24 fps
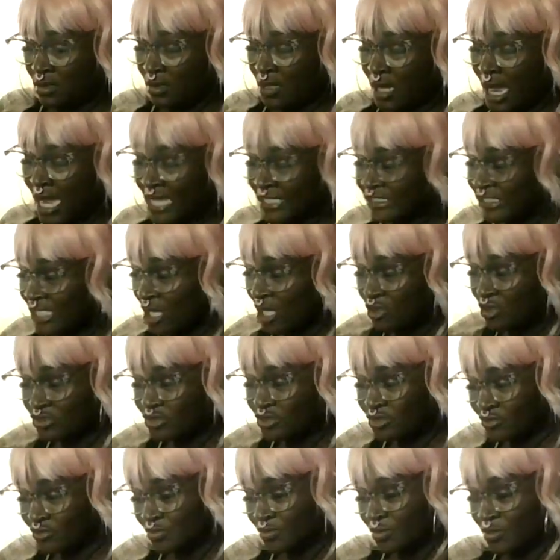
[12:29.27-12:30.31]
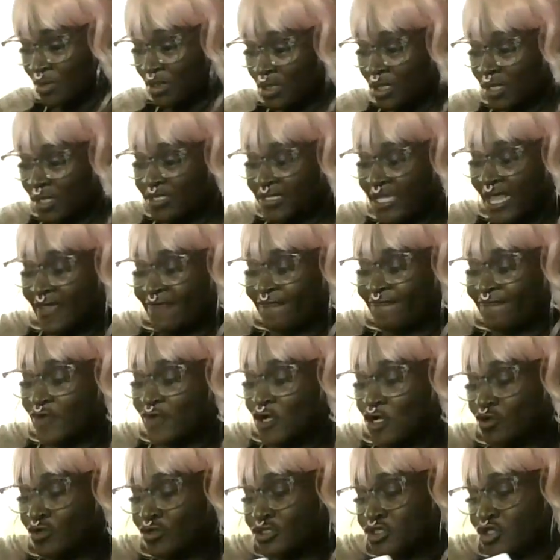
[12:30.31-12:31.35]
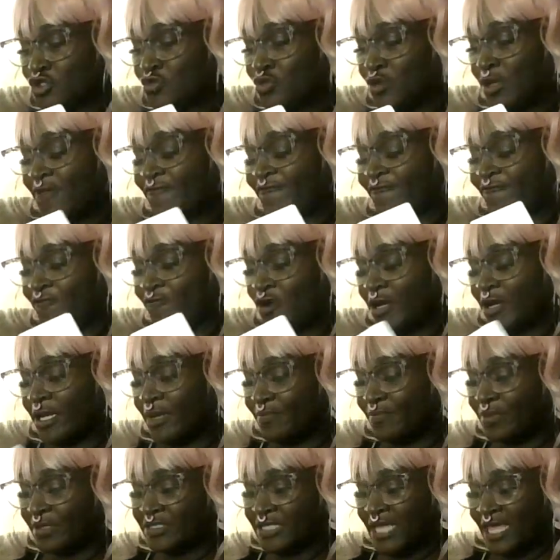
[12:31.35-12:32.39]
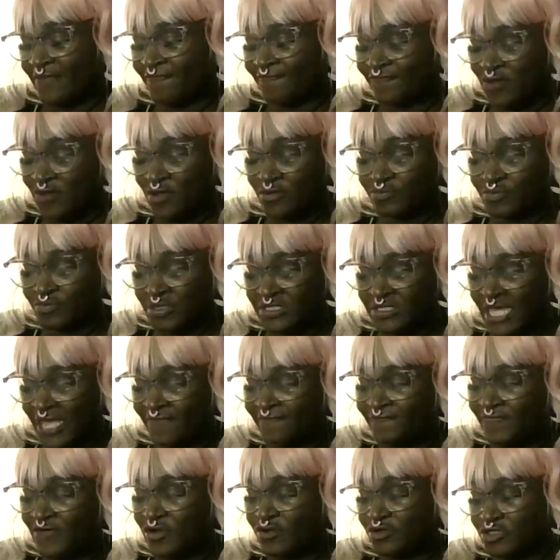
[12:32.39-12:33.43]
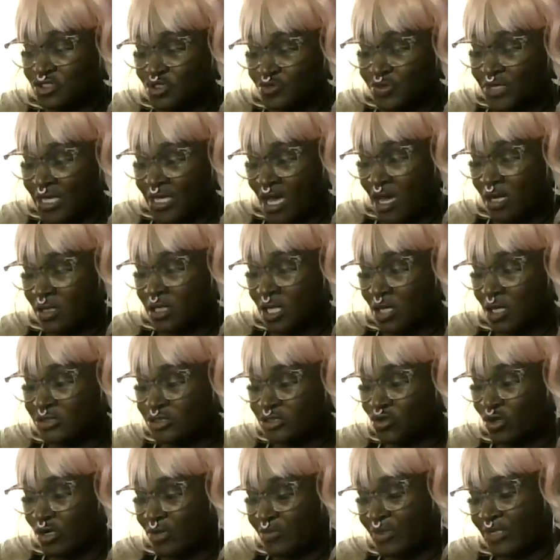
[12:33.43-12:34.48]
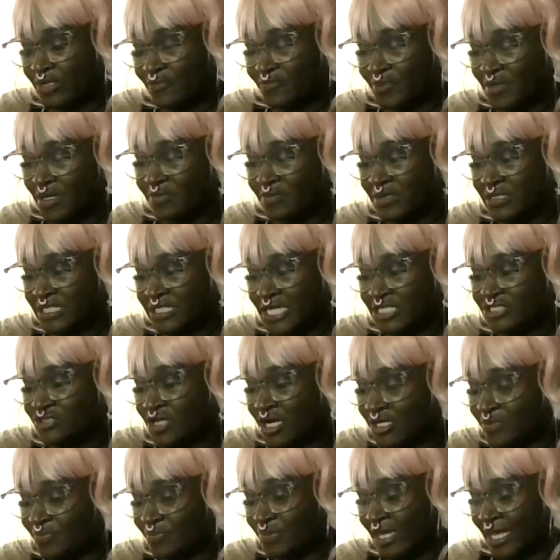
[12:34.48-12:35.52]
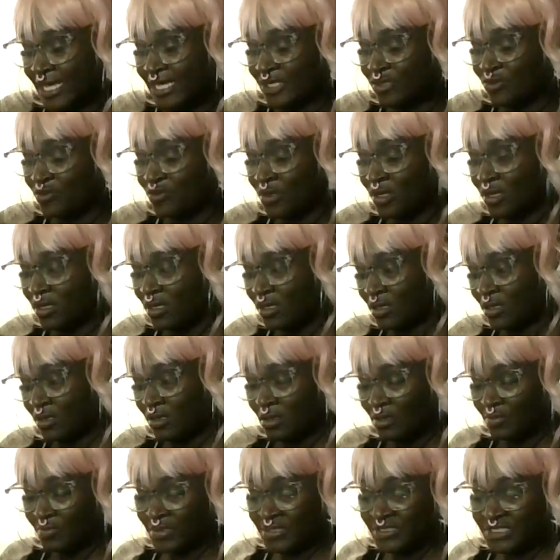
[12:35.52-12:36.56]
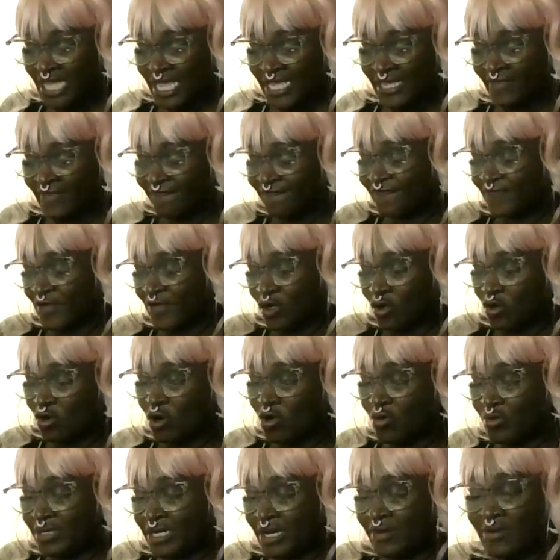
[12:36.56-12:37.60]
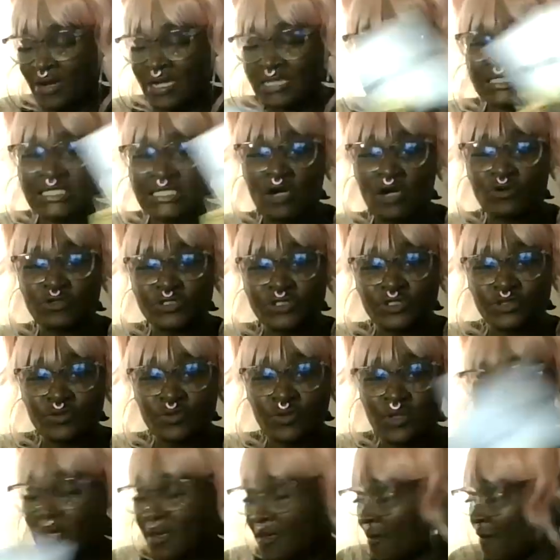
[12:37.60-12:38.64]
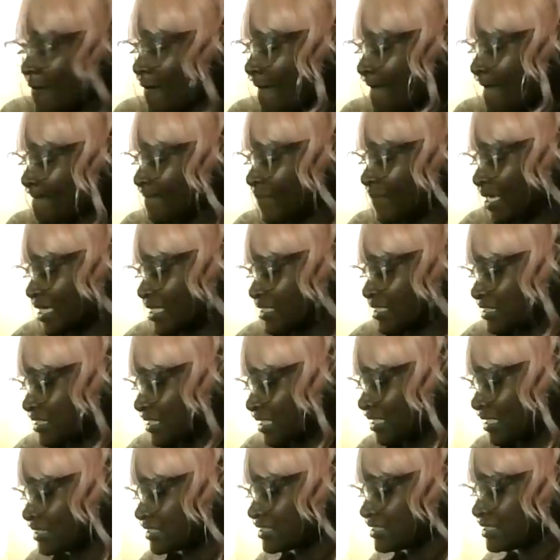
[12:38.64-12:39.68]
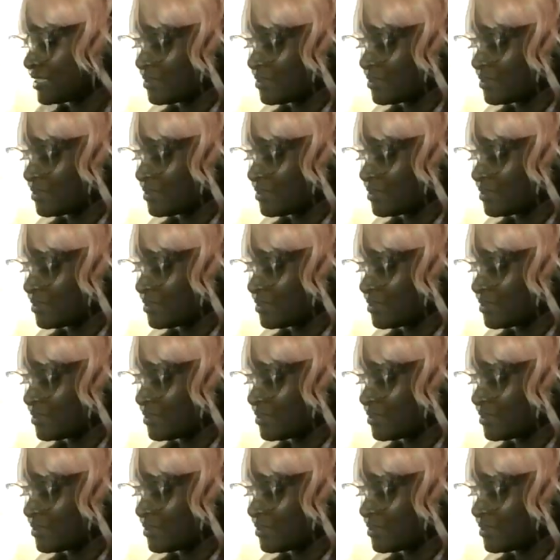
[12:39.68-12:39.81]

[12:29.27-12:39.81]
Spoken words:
I told you, they fuck with you in front, but they fuck with you behind closed door. But in public, they try to play you. But they in fear or whatever. I told you, business.